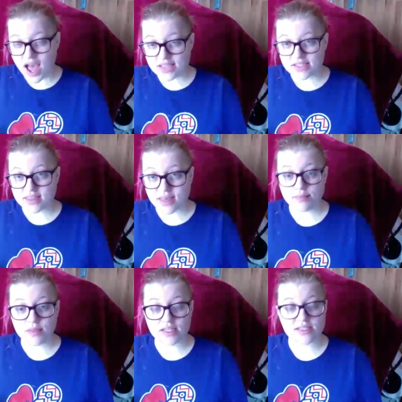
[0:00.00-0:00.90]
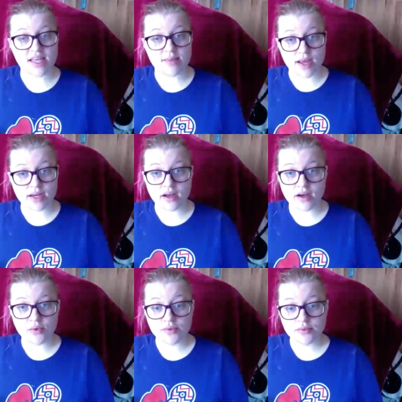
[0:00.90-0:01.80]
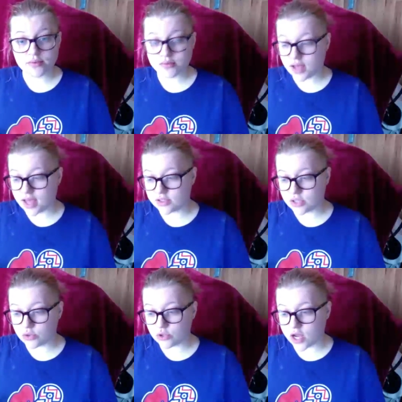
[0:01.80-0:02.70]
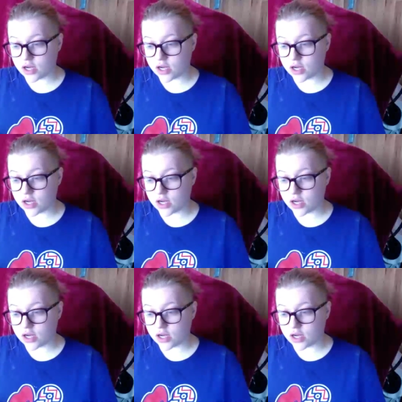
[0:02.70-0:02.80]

ask them, because they might know. And don't try to